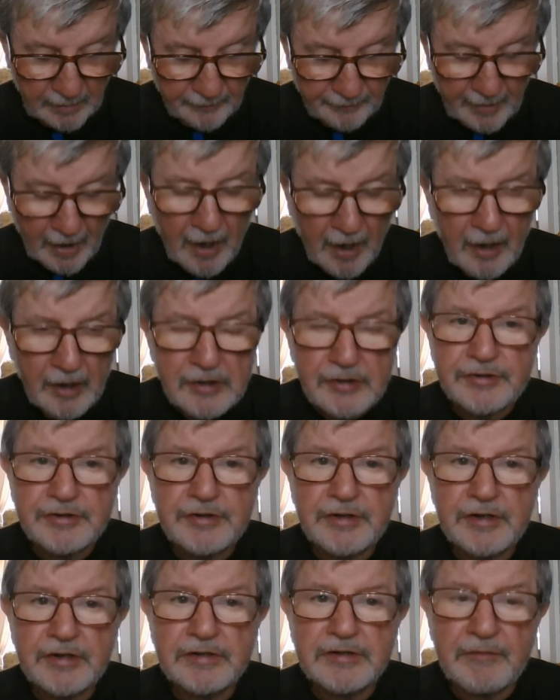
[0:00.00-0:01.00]
The urge
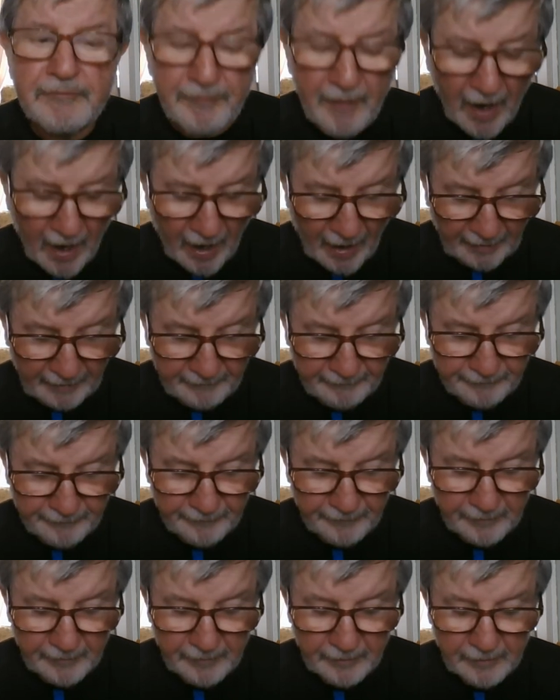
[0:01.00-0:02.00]
to survive,
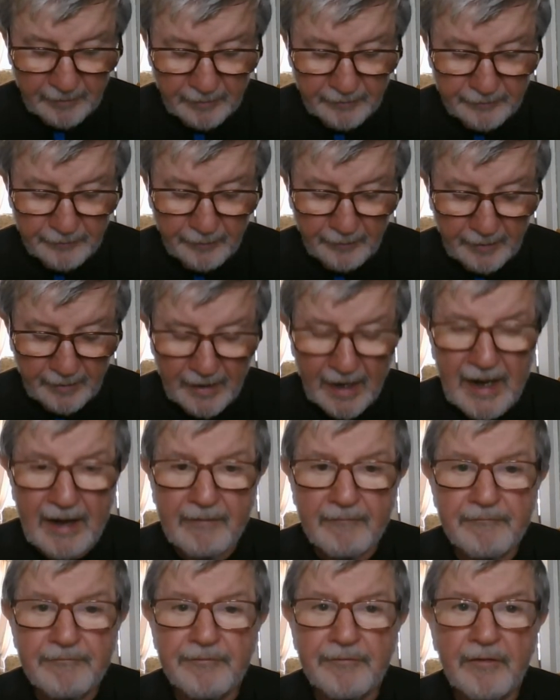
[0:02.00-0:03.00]
to
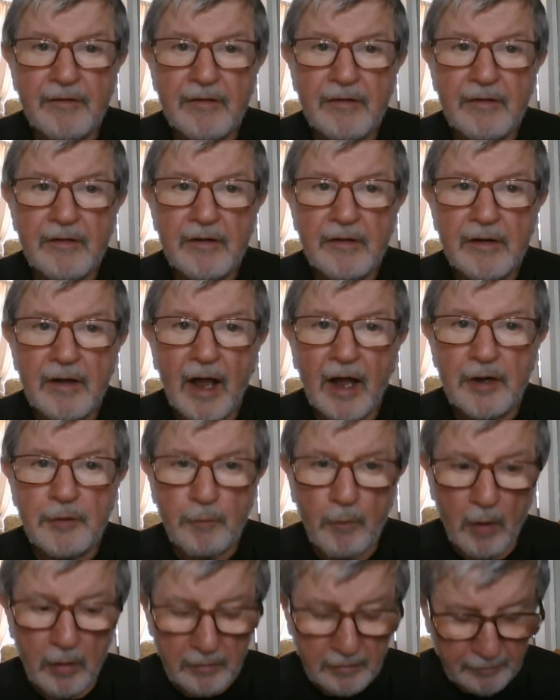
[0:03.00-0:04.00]
live, had
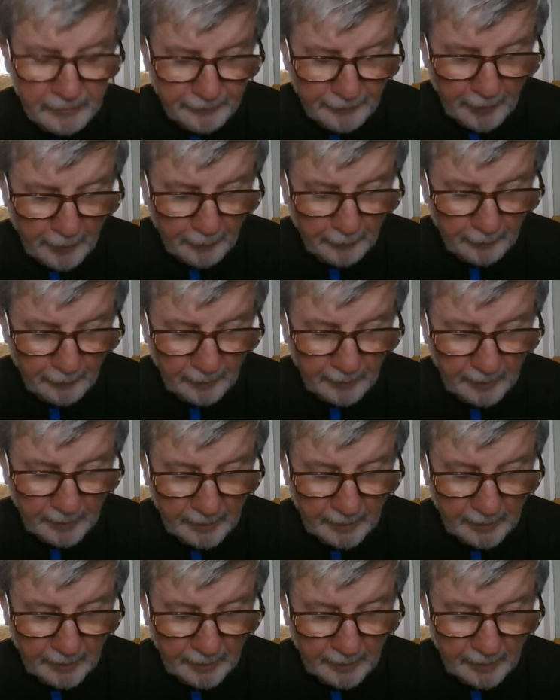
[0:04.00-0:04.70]
won through.